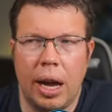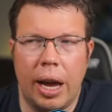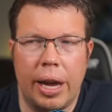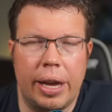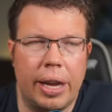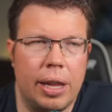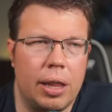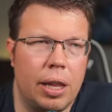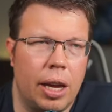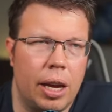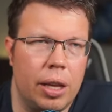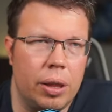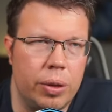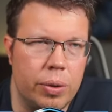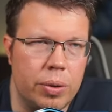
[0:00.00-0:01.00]

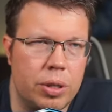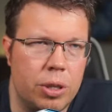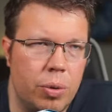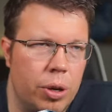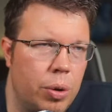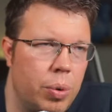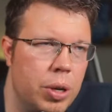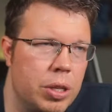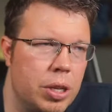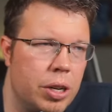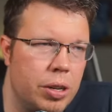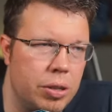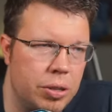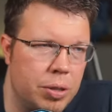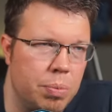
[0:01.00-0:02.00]
I lose to
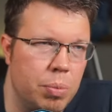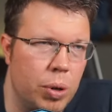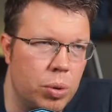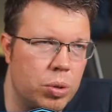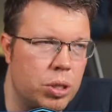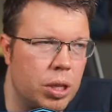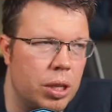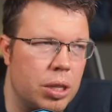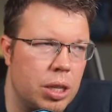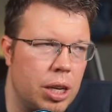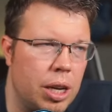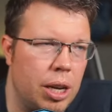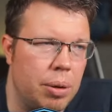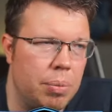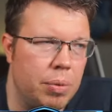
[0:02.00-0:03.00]
Inquisitors most of the
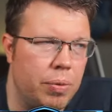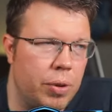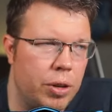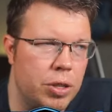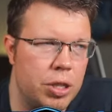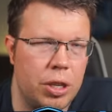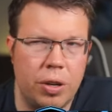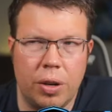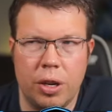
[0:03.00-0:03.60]
time version,